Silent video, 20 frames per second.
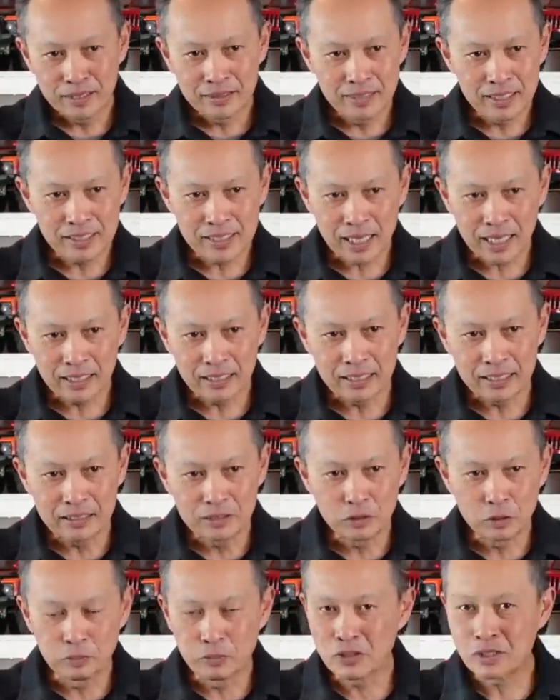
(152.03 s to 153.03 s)
decided
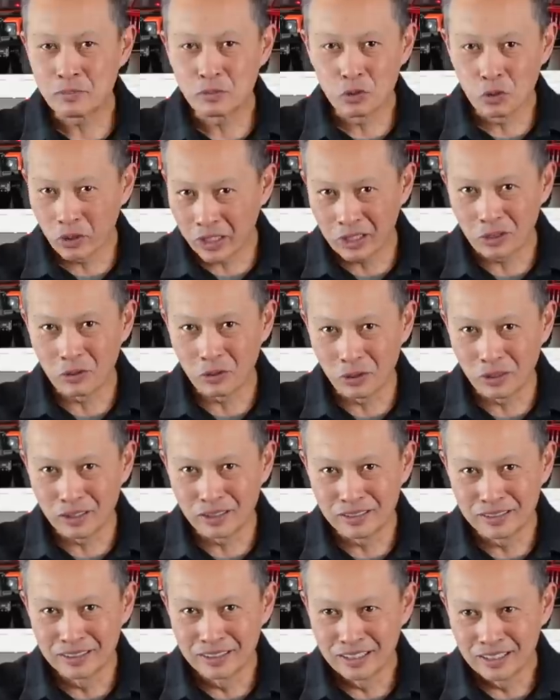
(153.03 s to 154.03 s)
to put some cooking
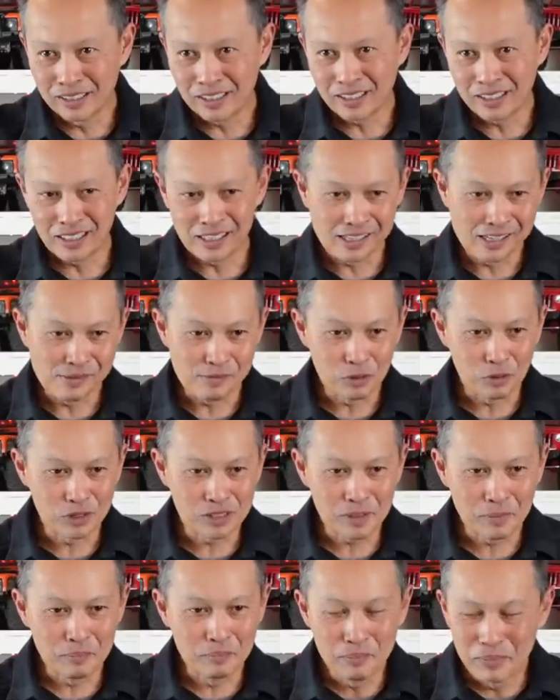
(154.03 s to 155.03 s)
oil or
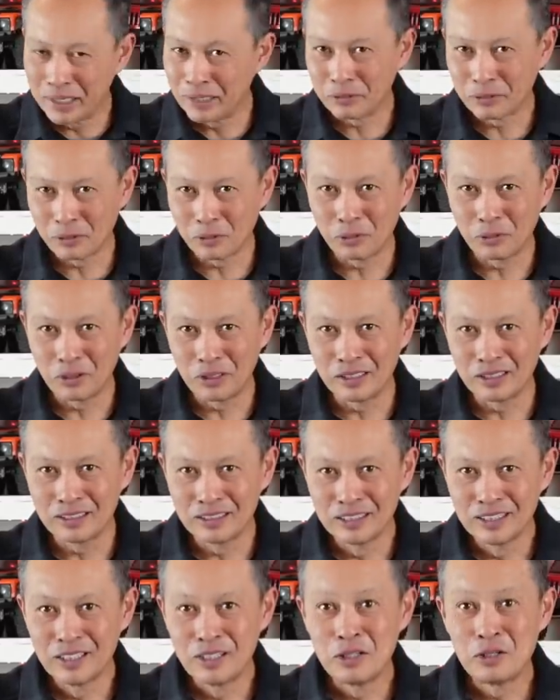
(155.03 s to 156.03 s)
some mineral oil
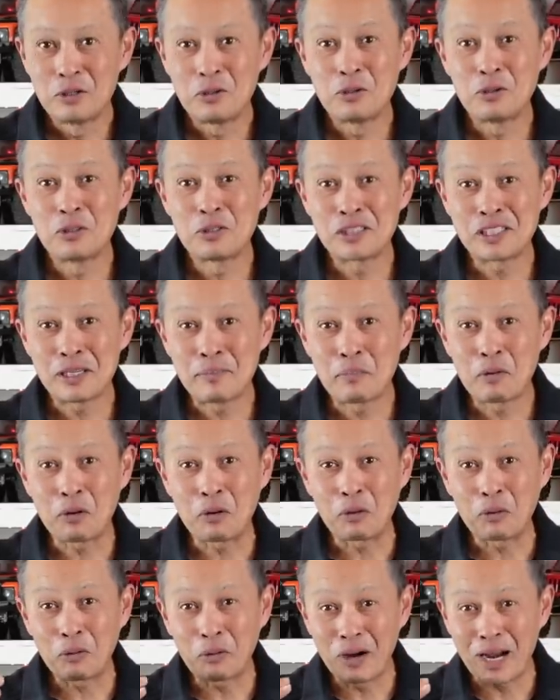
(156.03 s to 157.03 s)
or some
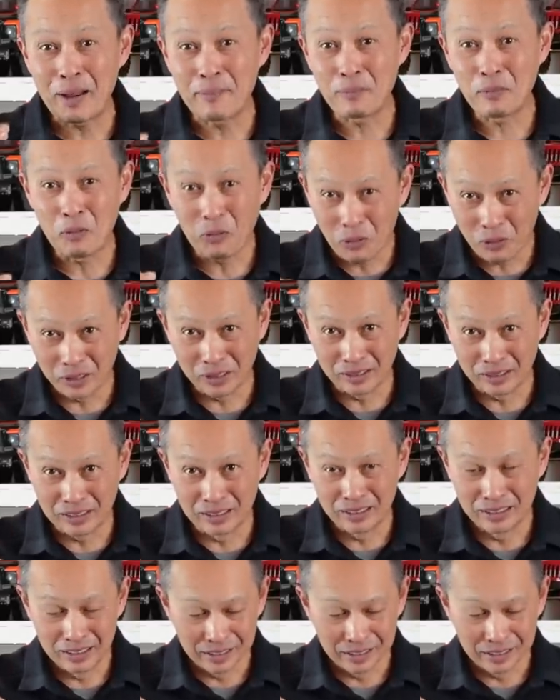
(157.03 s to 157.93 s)
crap oil